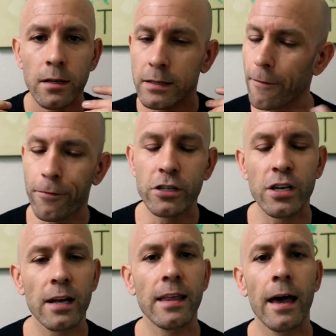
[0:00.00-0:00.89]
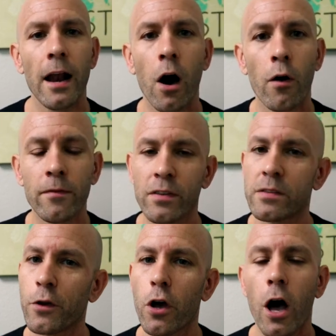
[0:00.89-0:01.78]
Definitely check that out. If this
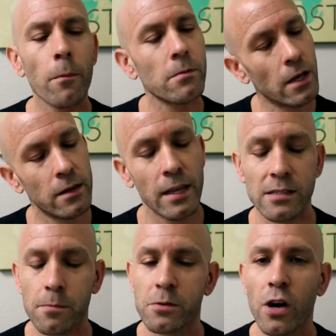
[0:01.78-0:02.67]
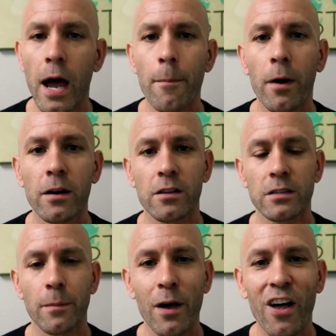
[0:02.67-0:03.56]
video helped, hit that subscribe button, click
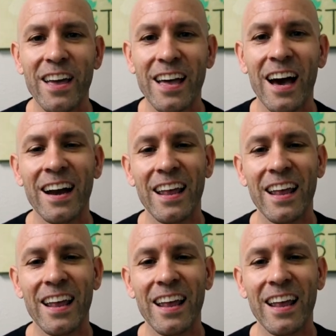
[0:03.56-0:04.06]
the bell icon,